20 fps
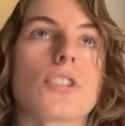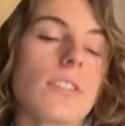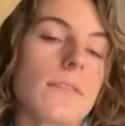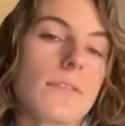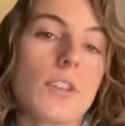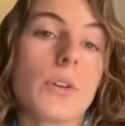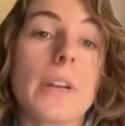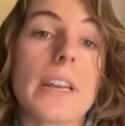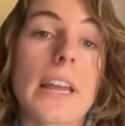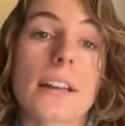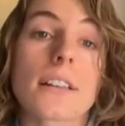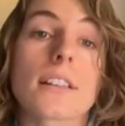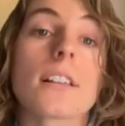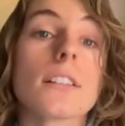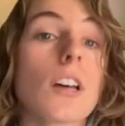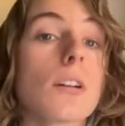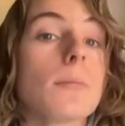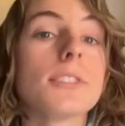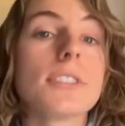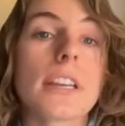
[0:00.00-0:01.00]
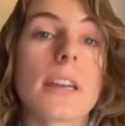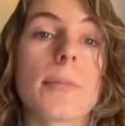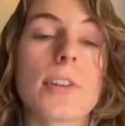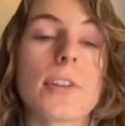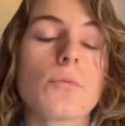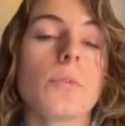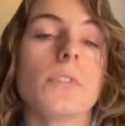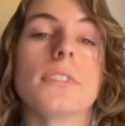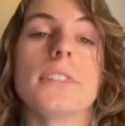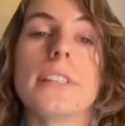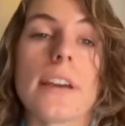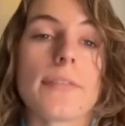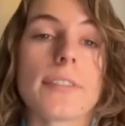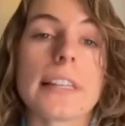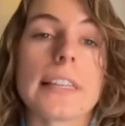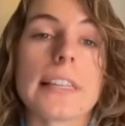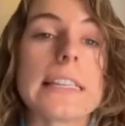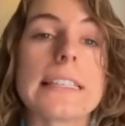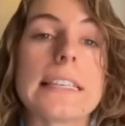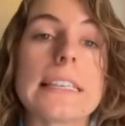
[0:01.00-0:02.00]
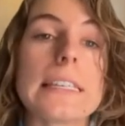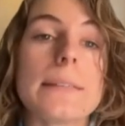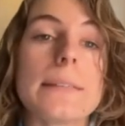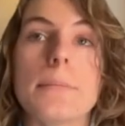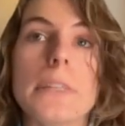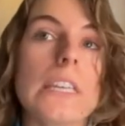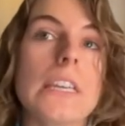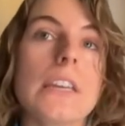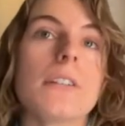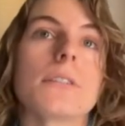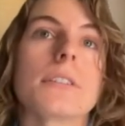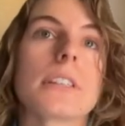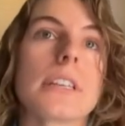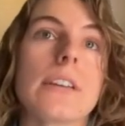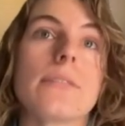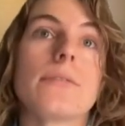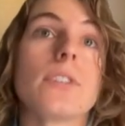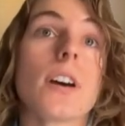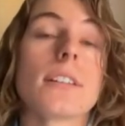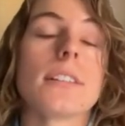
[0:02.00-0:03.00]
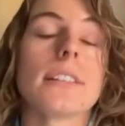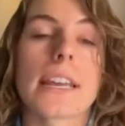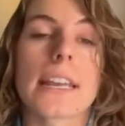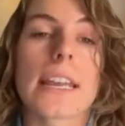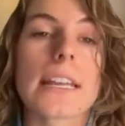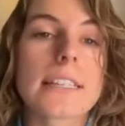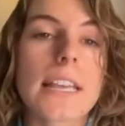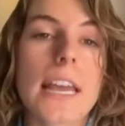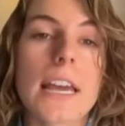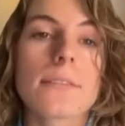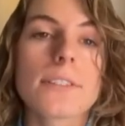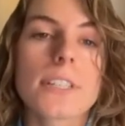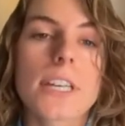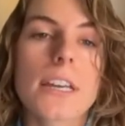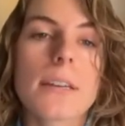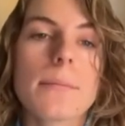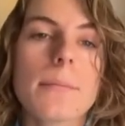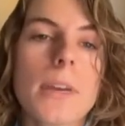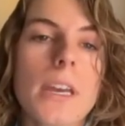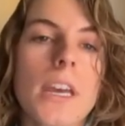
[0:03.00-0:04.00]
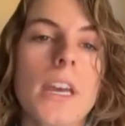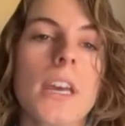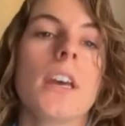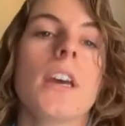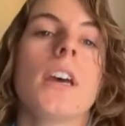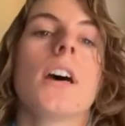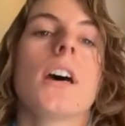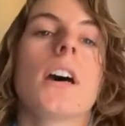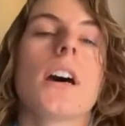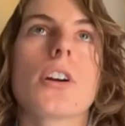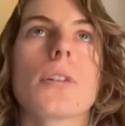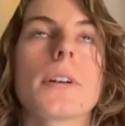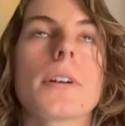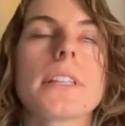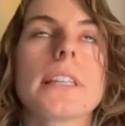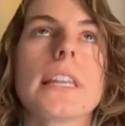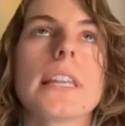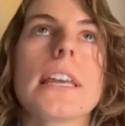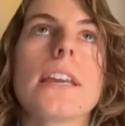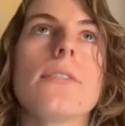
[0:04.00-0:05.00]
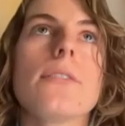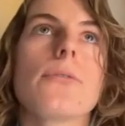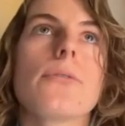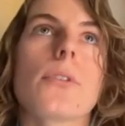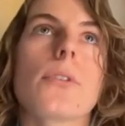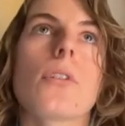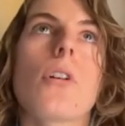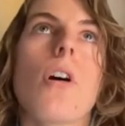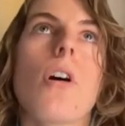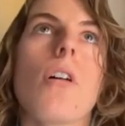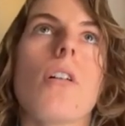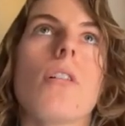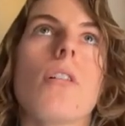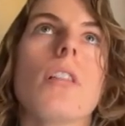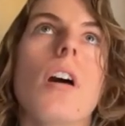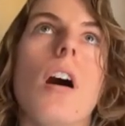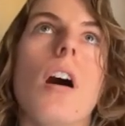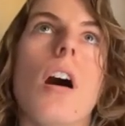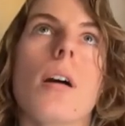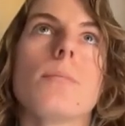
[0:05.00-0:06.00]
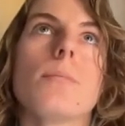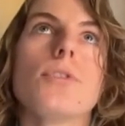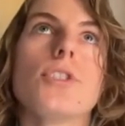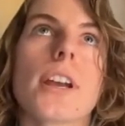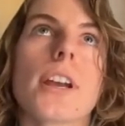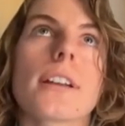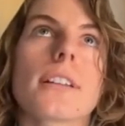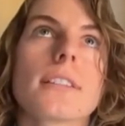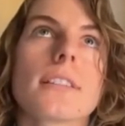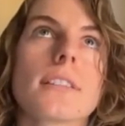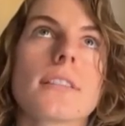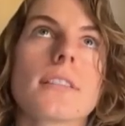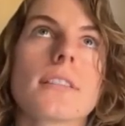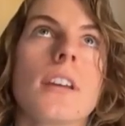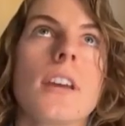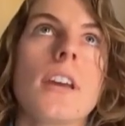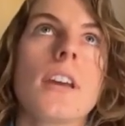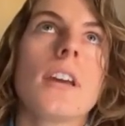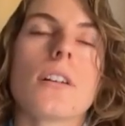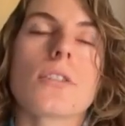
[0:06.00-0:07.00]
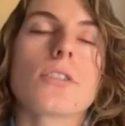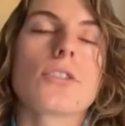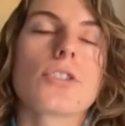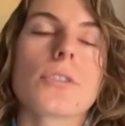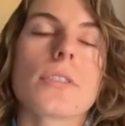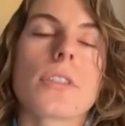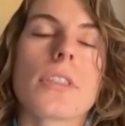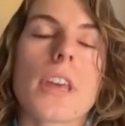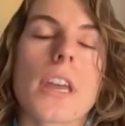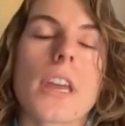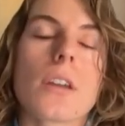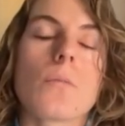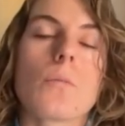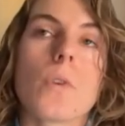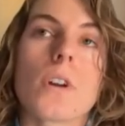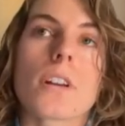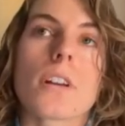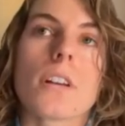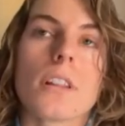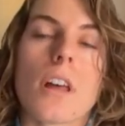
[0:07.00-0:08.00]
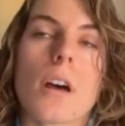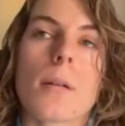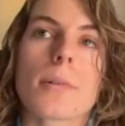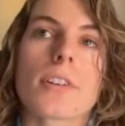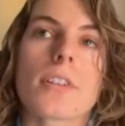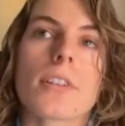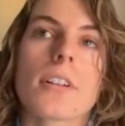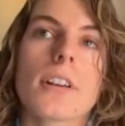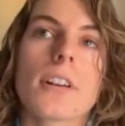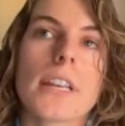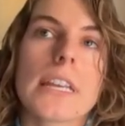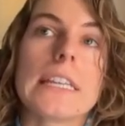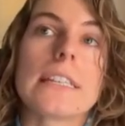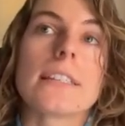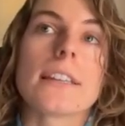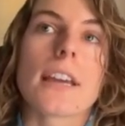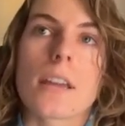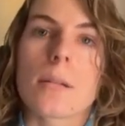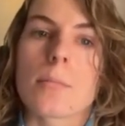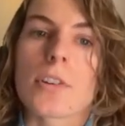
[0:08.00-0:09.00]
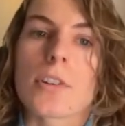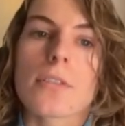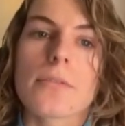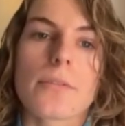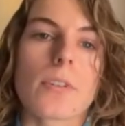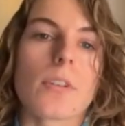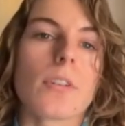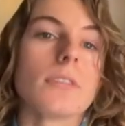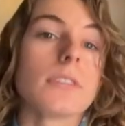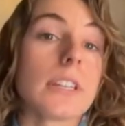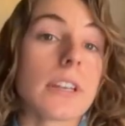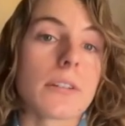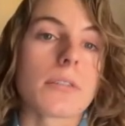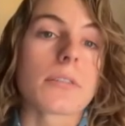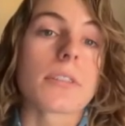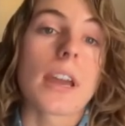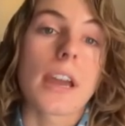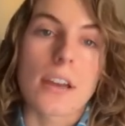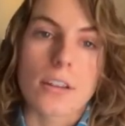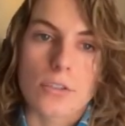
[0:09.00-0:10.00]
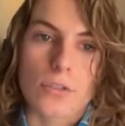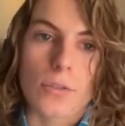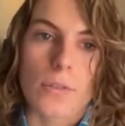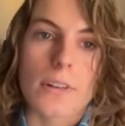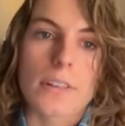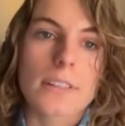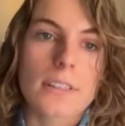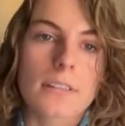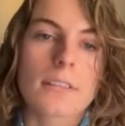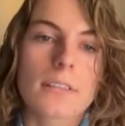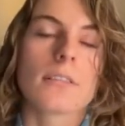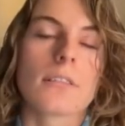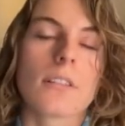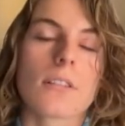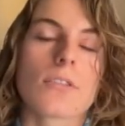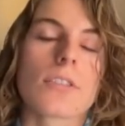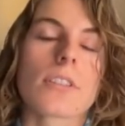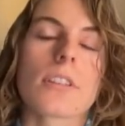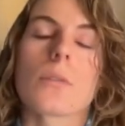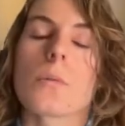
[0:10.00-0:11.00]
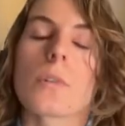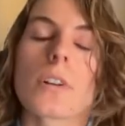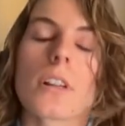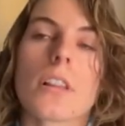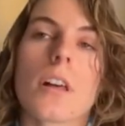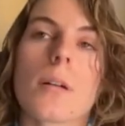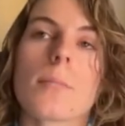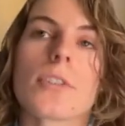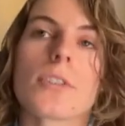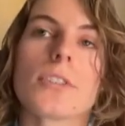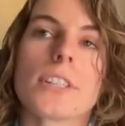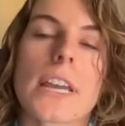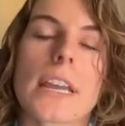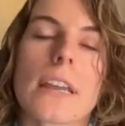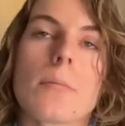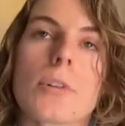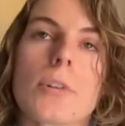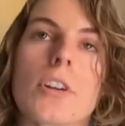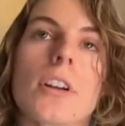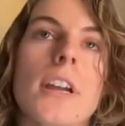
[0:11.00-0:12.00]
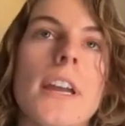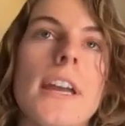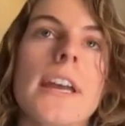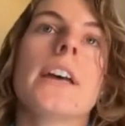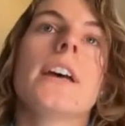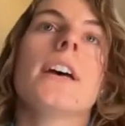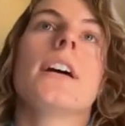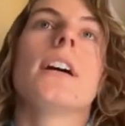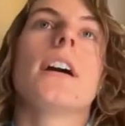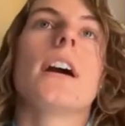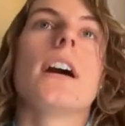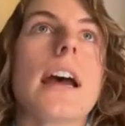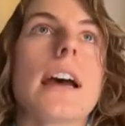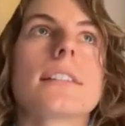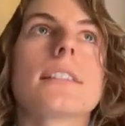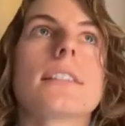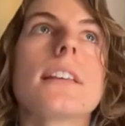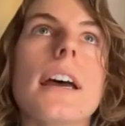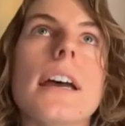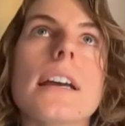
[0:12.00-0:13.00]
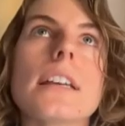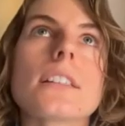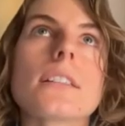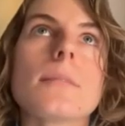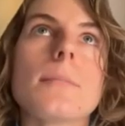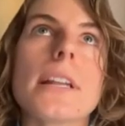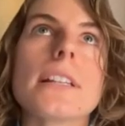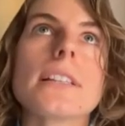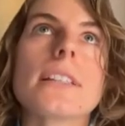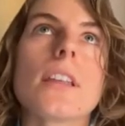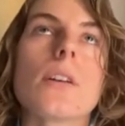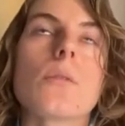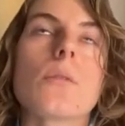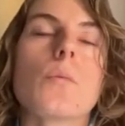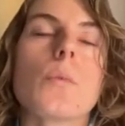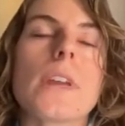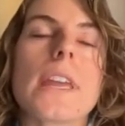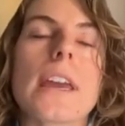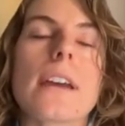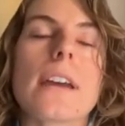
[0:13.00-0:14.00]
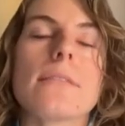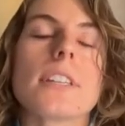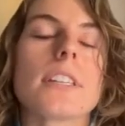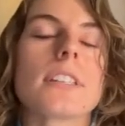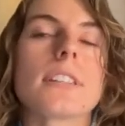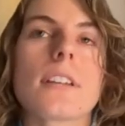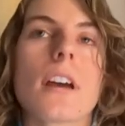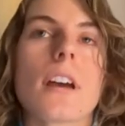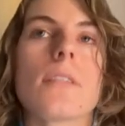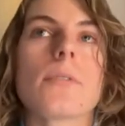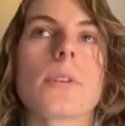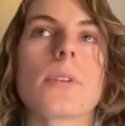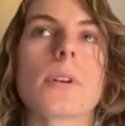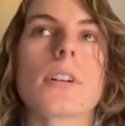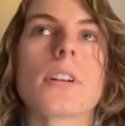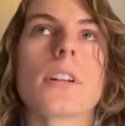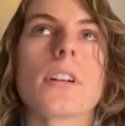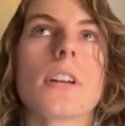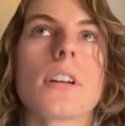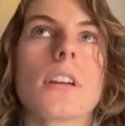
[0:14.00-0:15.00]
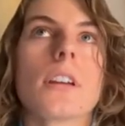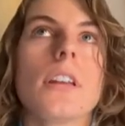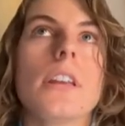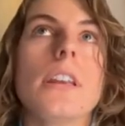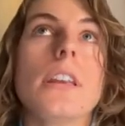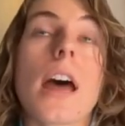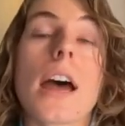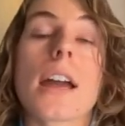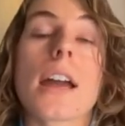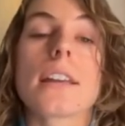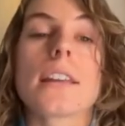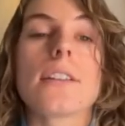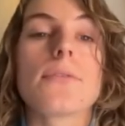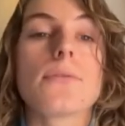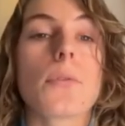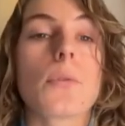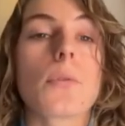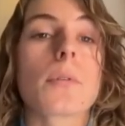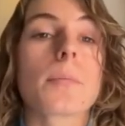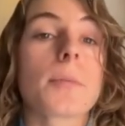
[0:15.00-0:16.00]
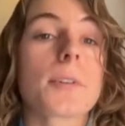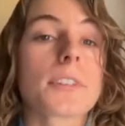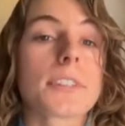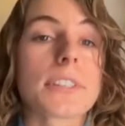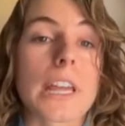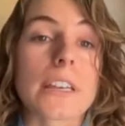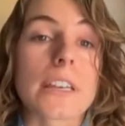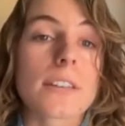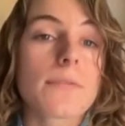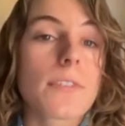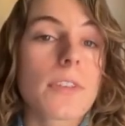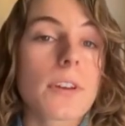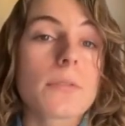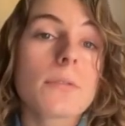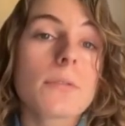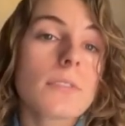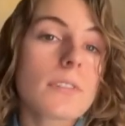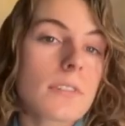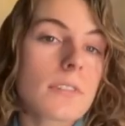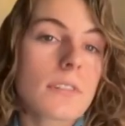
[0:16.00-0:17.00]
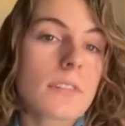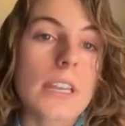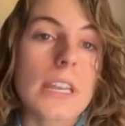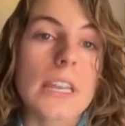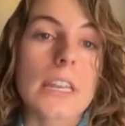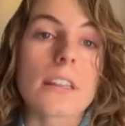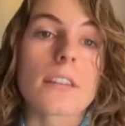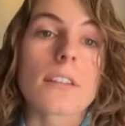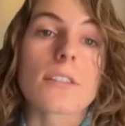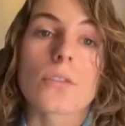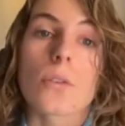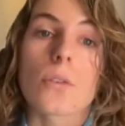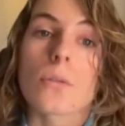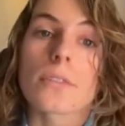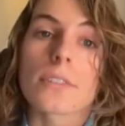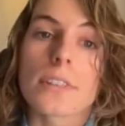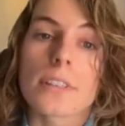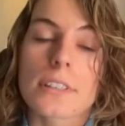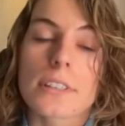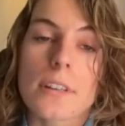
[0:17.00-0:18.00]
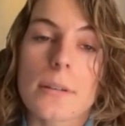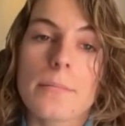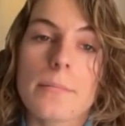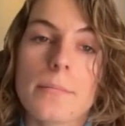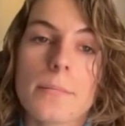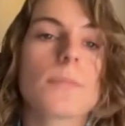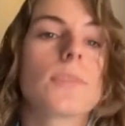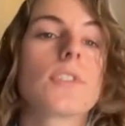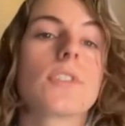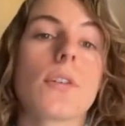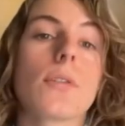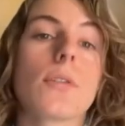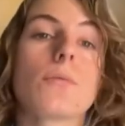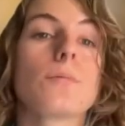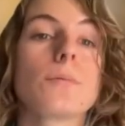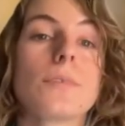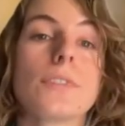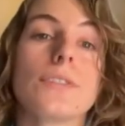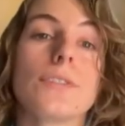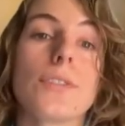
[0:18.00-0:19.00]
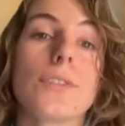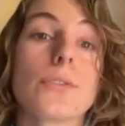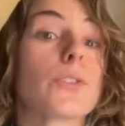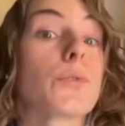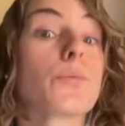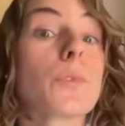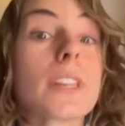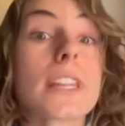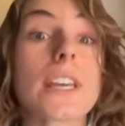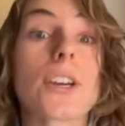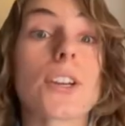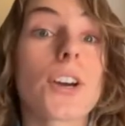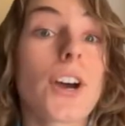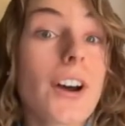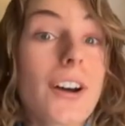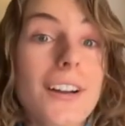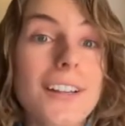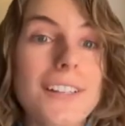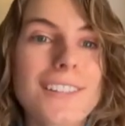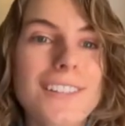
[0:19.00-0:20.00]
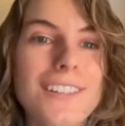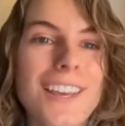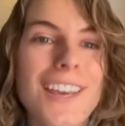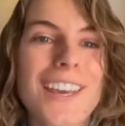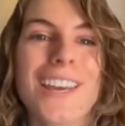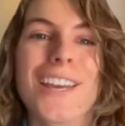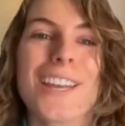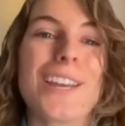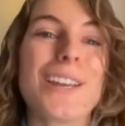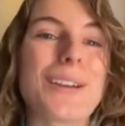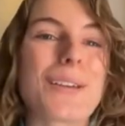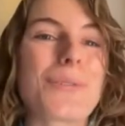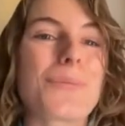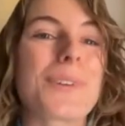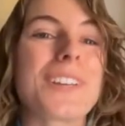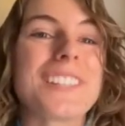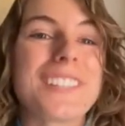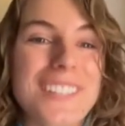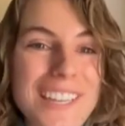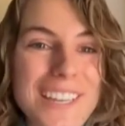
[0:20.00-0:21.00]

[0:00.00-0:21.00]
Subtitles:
enough to enact global damage, we'll definitely see years, if not decades ahead of time. Currently, for all objects larger than 1 kilometer in diameter, for all near-Earth asteroids larger than 1 kilometer in diameter, NASA estimates that we have discovered 94% of those in the solar system. So those are really good odds, that we